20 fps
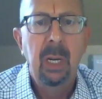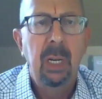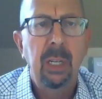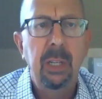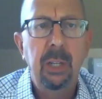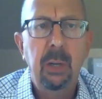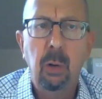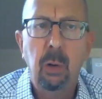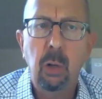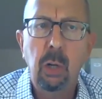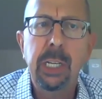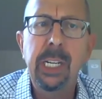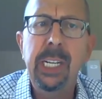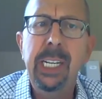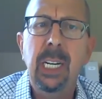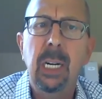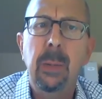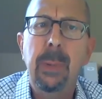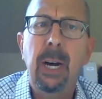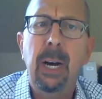you're looking
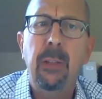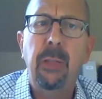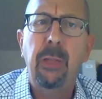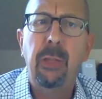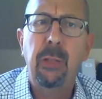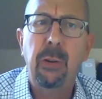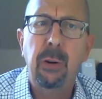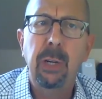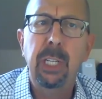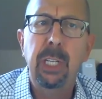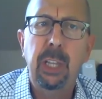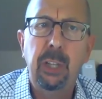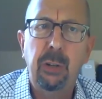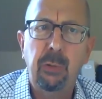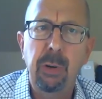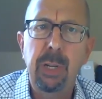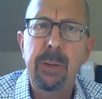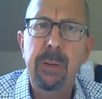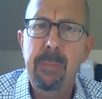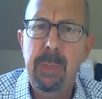at about
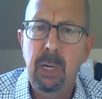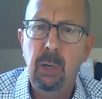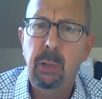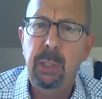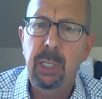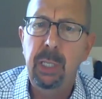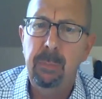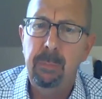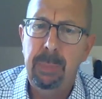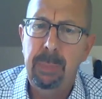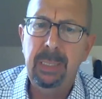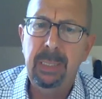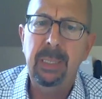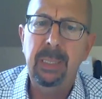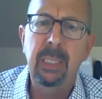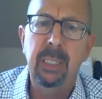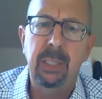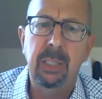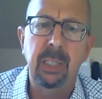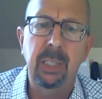33 million
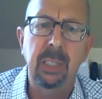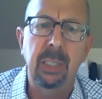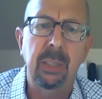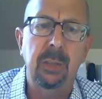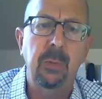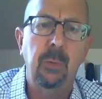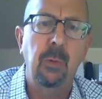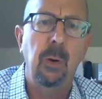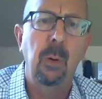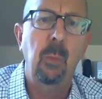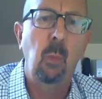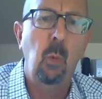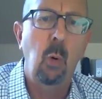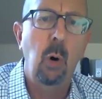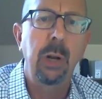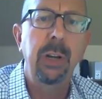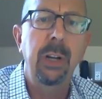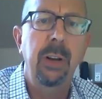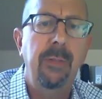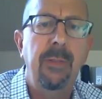businesses from
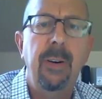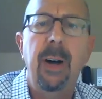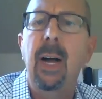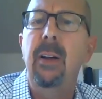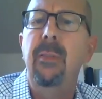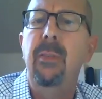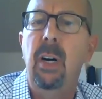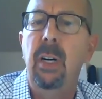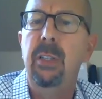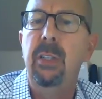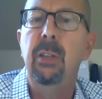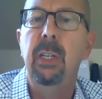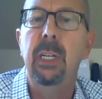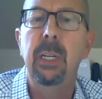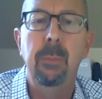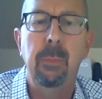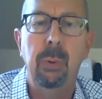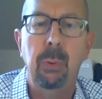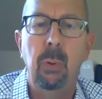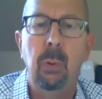1 to 500
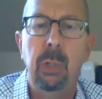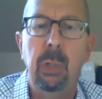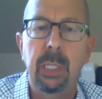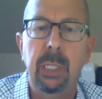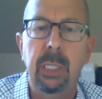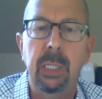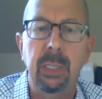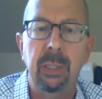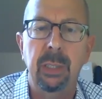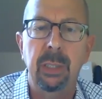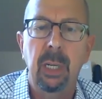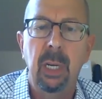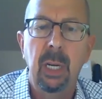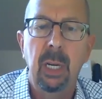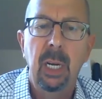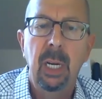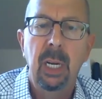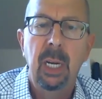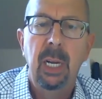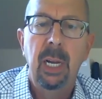employees.
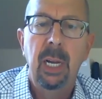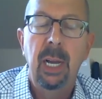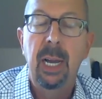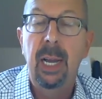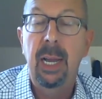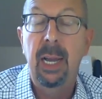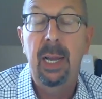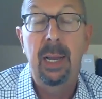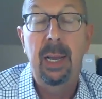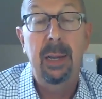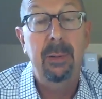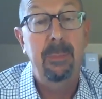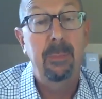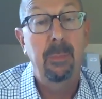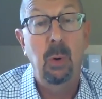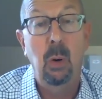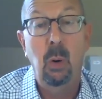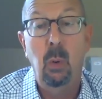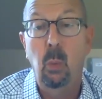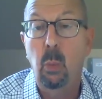And
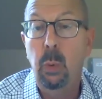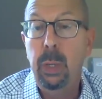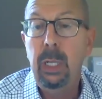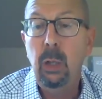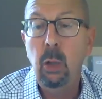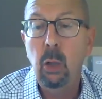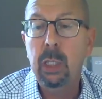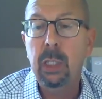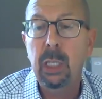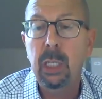we looked